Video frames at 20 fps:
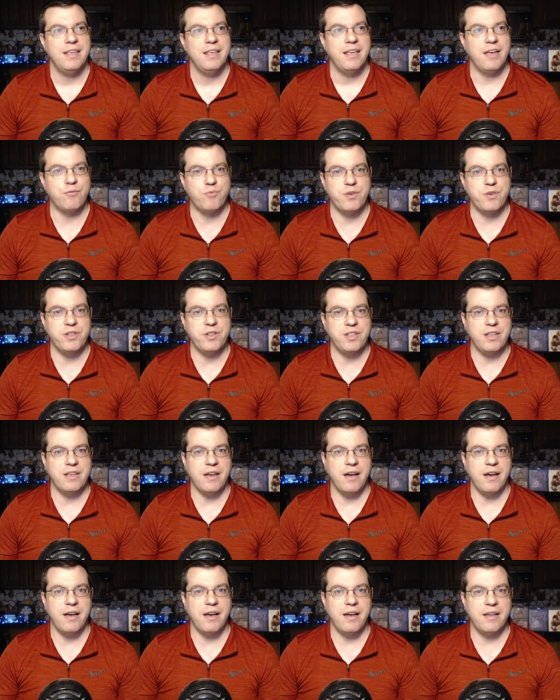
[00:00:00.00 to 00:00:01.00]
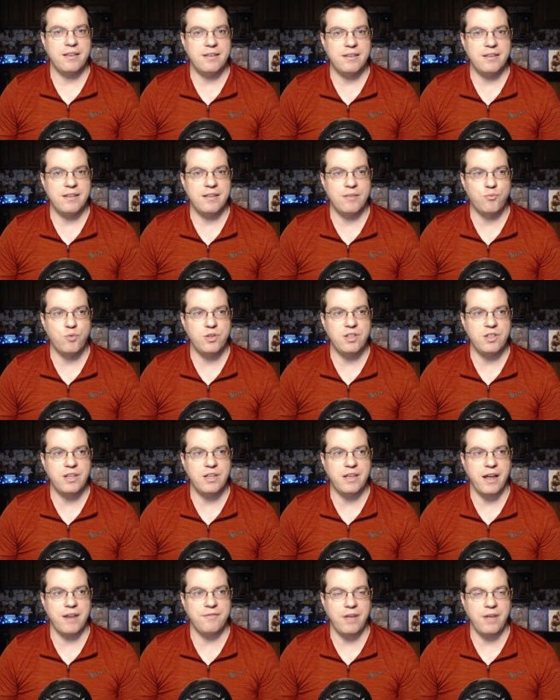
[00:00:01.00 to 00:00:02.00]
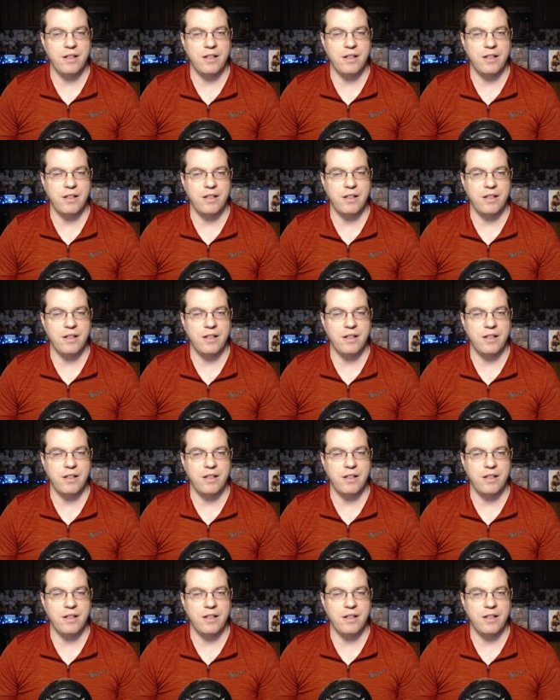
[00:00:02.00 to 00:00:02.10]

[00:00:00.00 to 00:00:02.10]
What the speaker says: It really kind of